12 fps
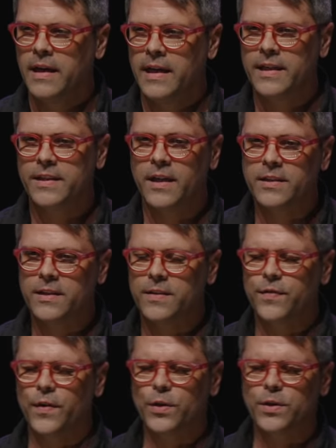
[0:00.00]
it touches
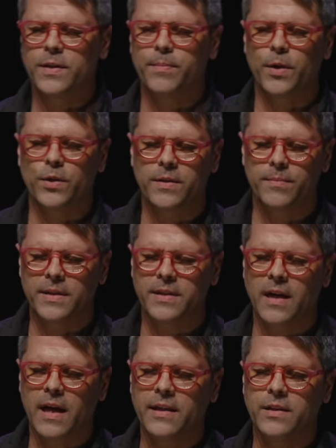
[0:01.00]
first the person
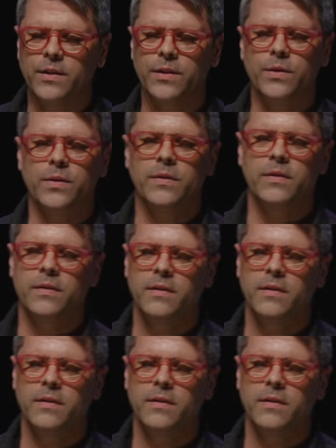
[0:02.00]
beside you.